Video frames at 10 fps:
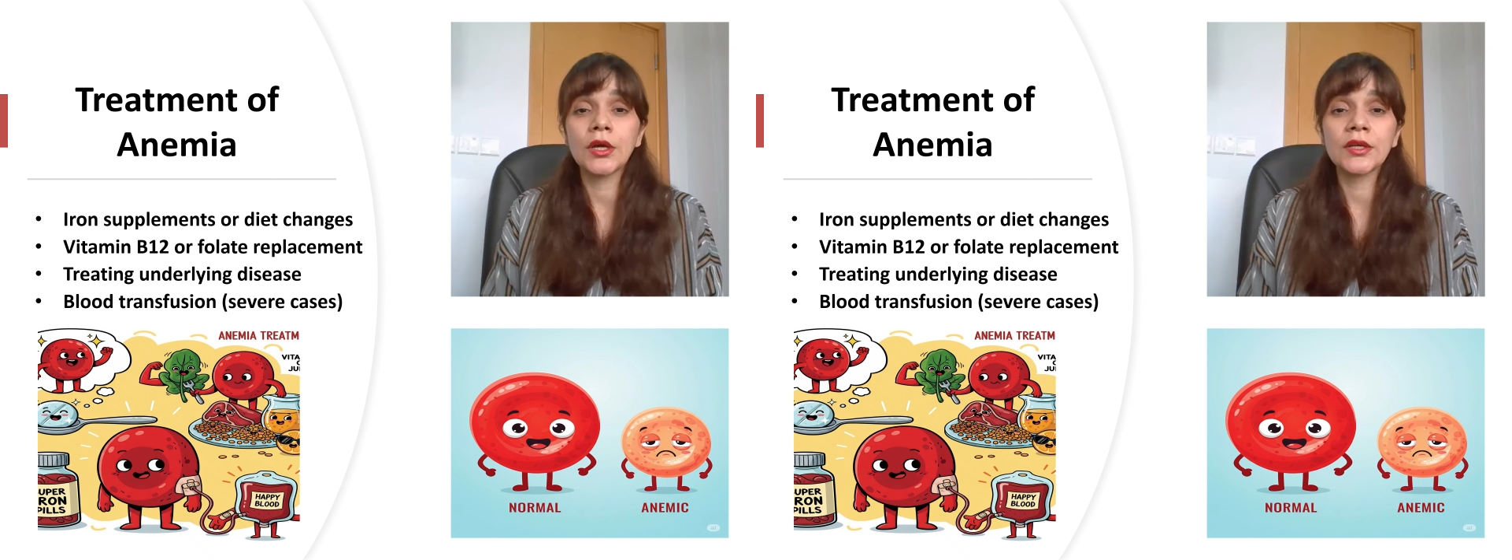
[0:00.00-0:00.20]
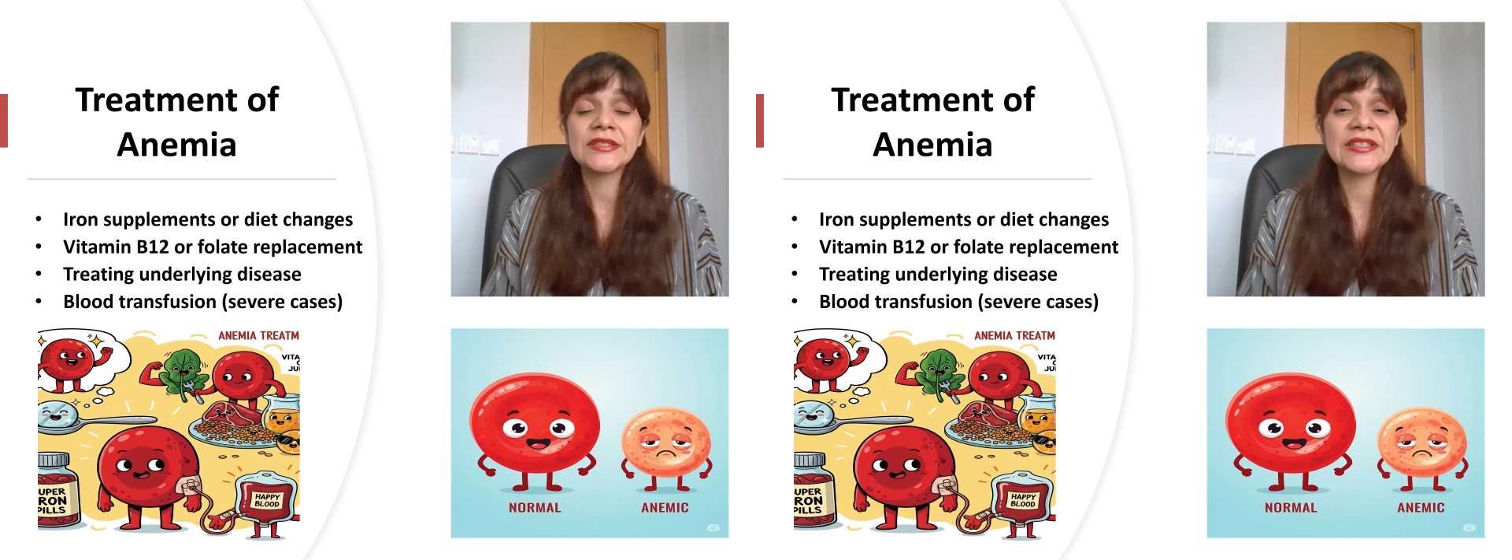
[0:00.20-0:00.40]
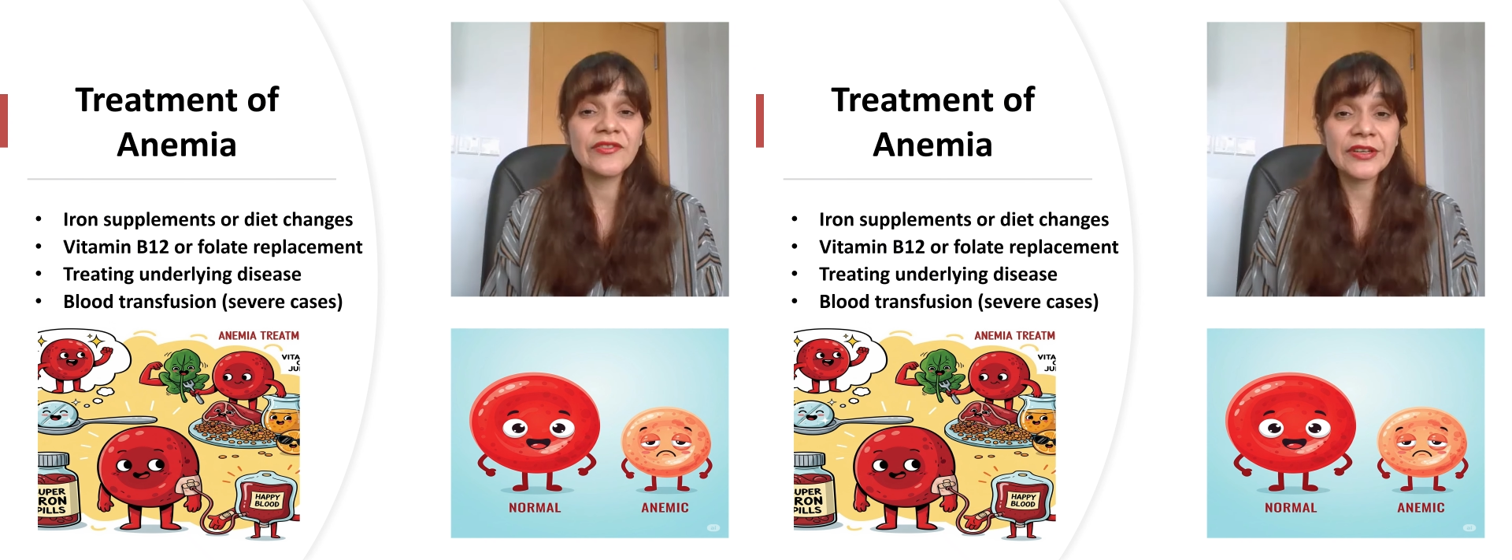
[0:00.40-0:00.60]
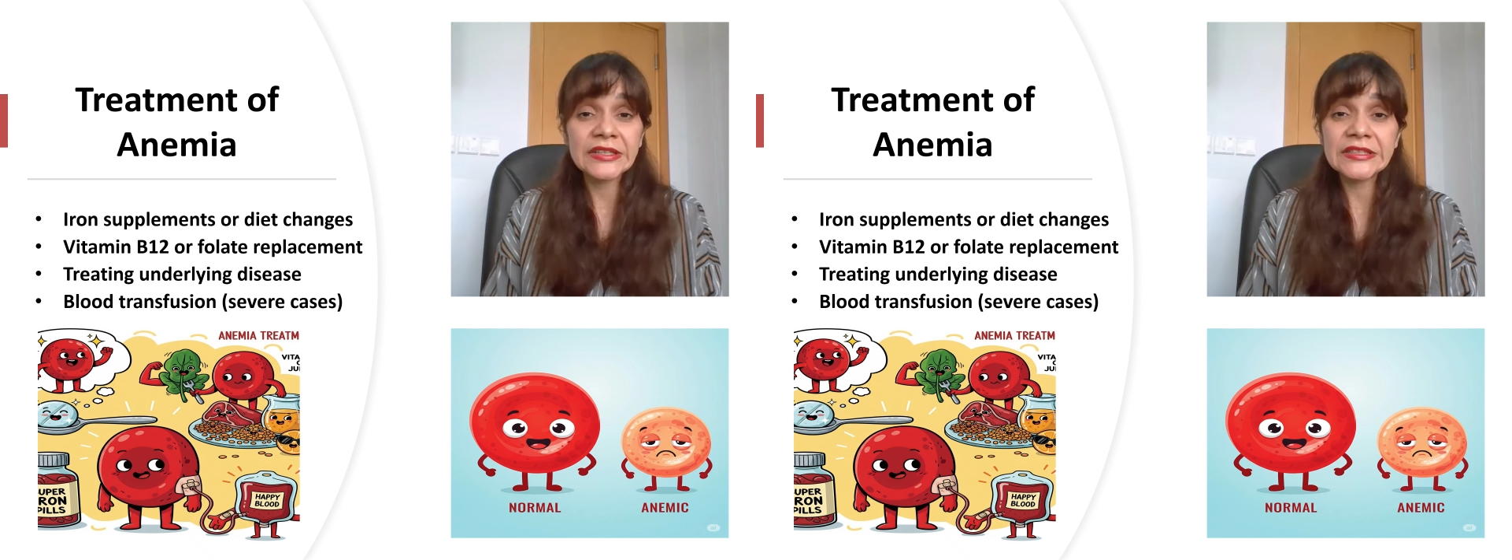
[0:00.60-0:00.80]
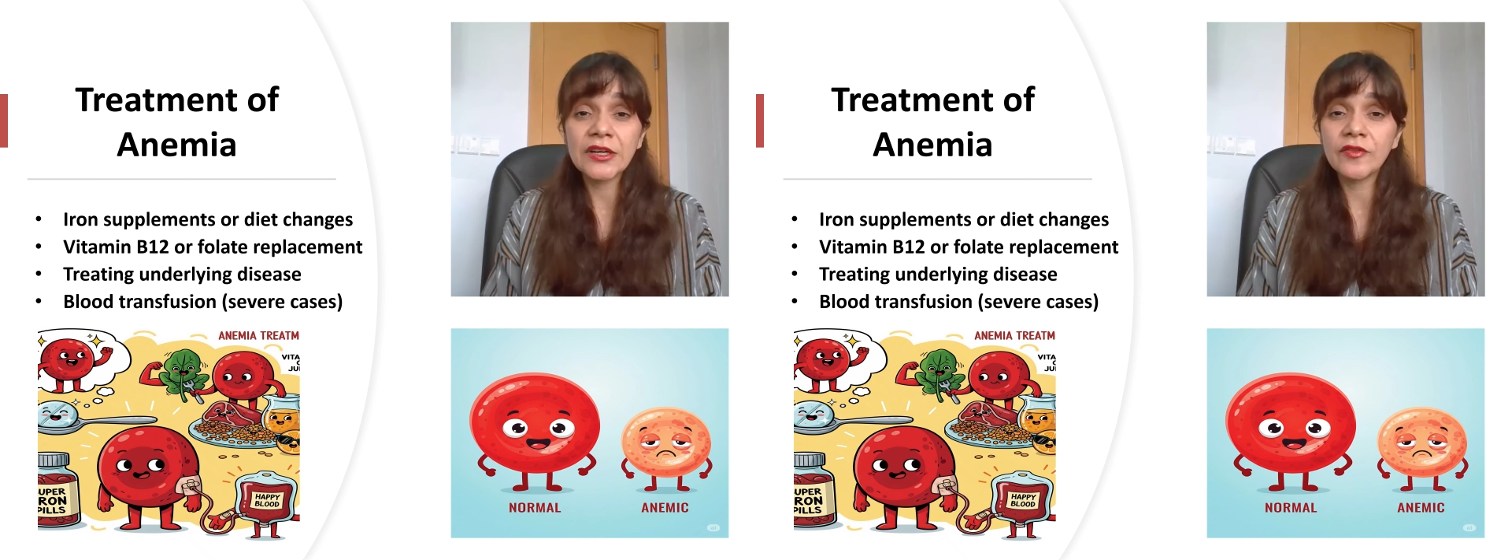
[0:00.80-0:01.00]

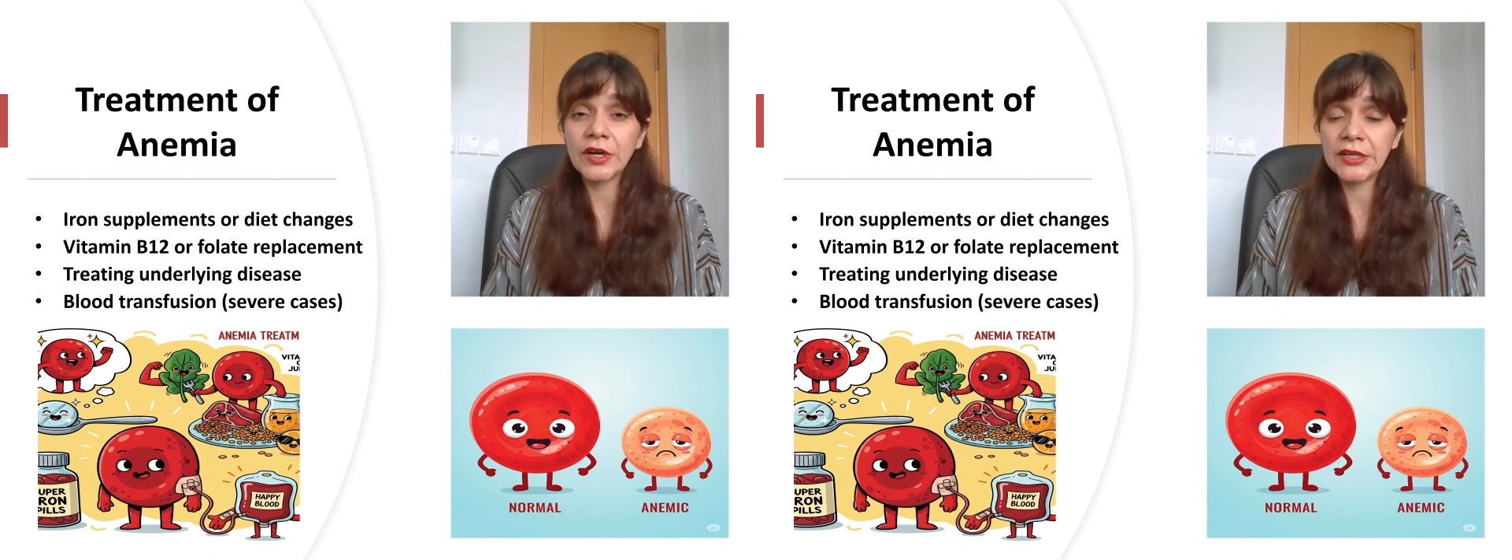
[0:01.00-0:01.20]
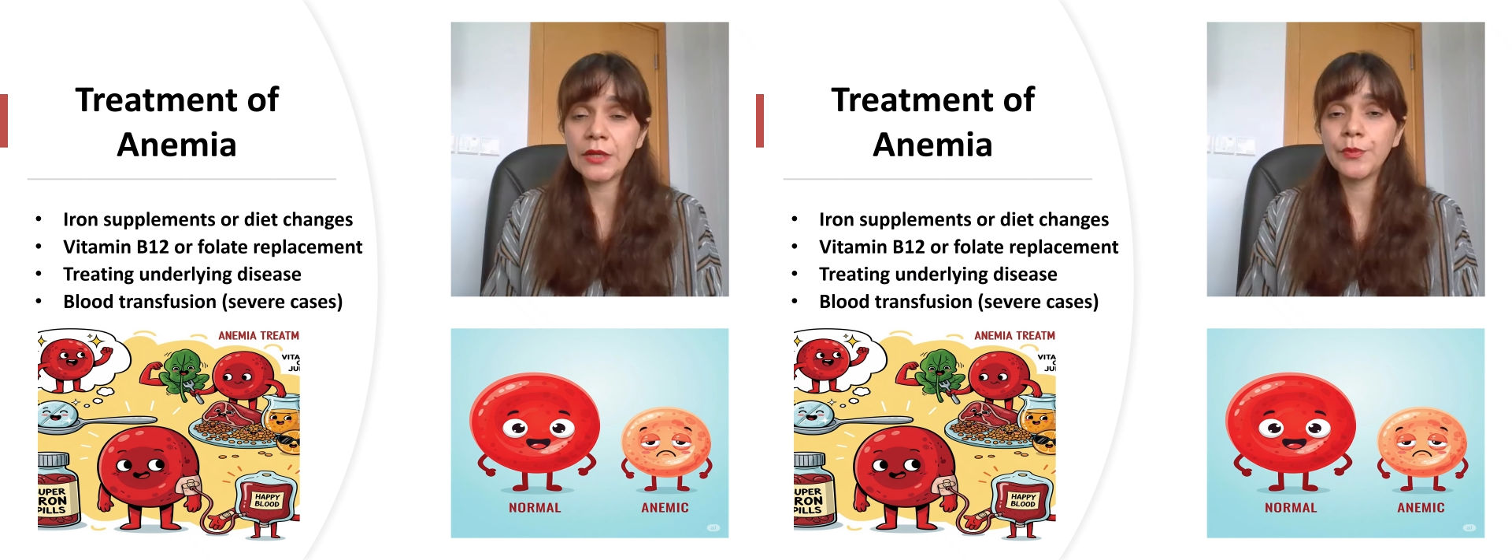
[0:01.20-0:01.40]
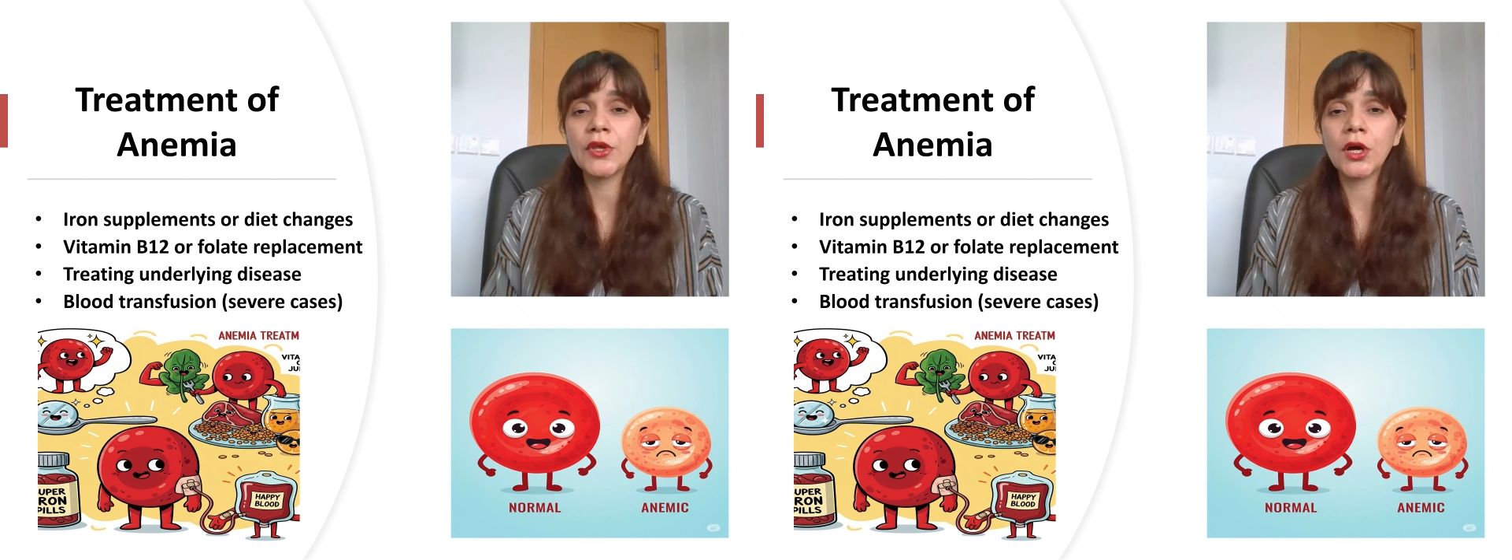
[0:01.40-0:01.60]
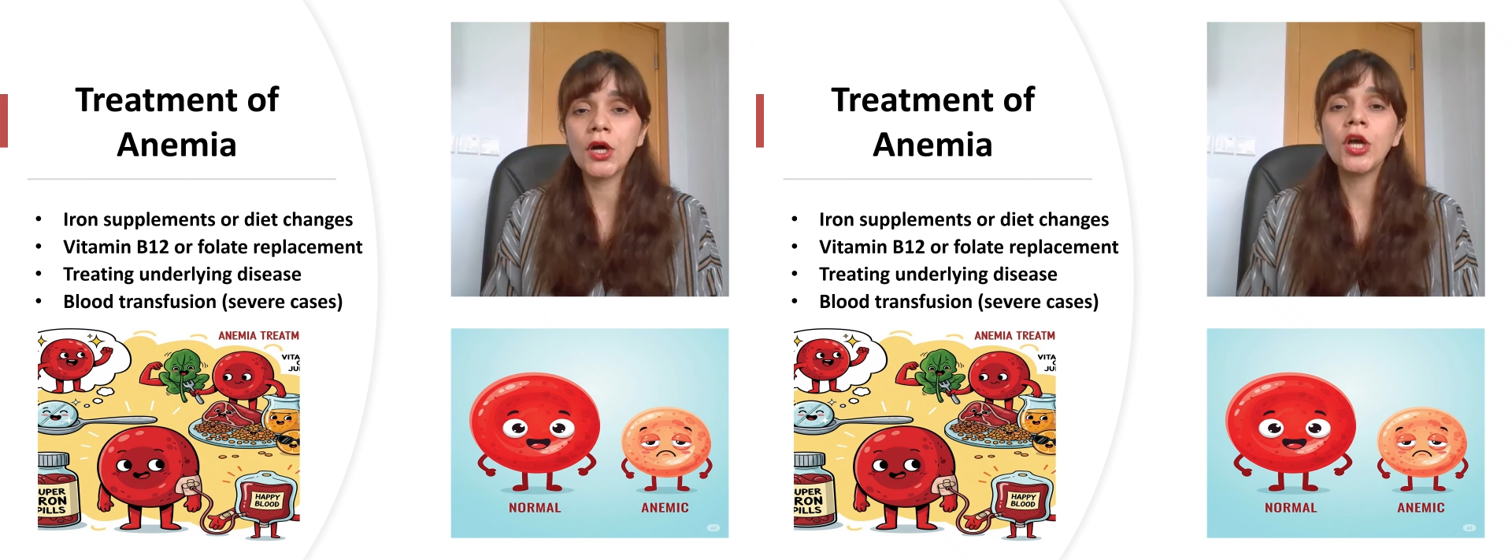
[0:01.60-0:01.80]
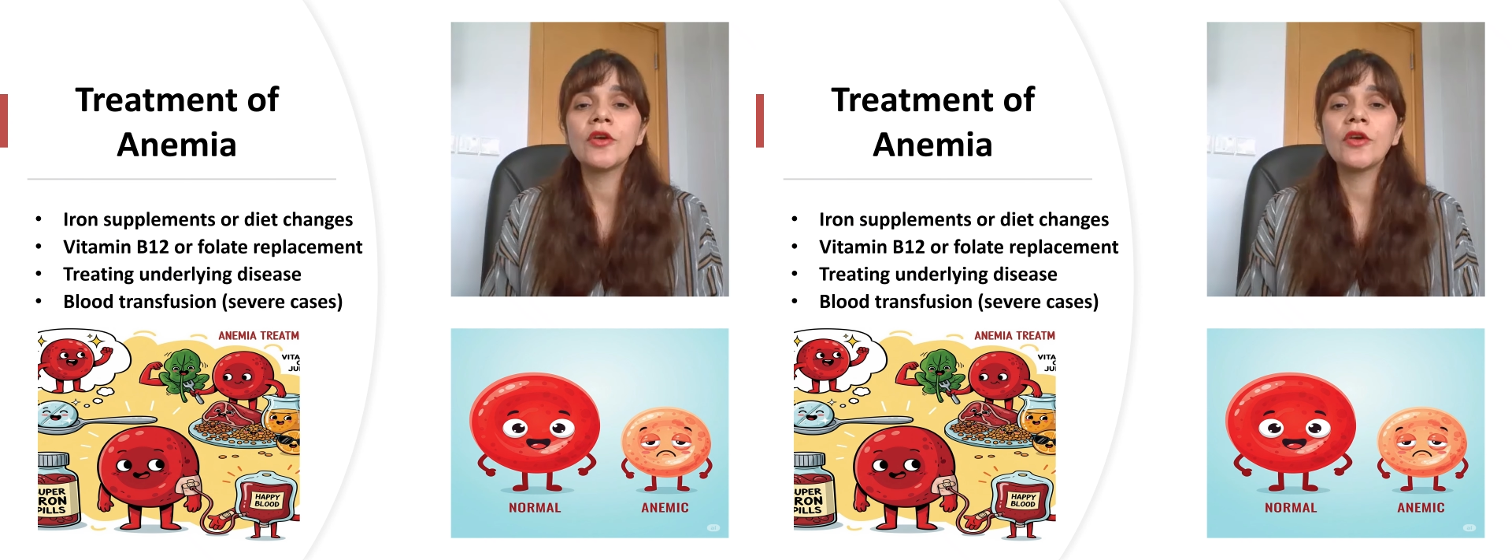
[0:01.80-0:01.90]
severity of anemia,